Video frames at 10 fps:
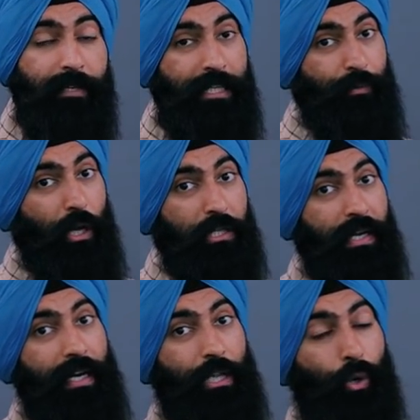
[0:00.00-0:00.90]
because we also
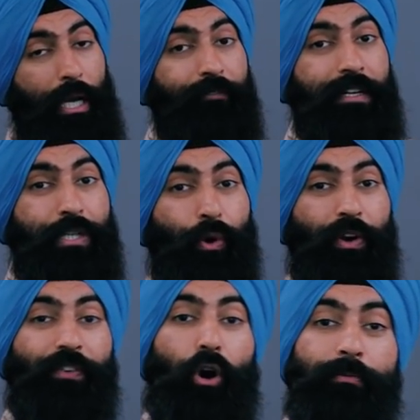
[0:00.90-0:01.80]
had a low inventory
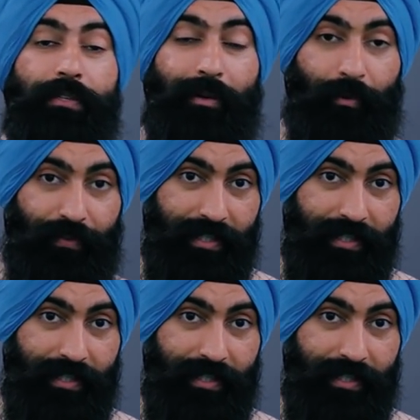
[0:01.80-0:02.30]
of homes available for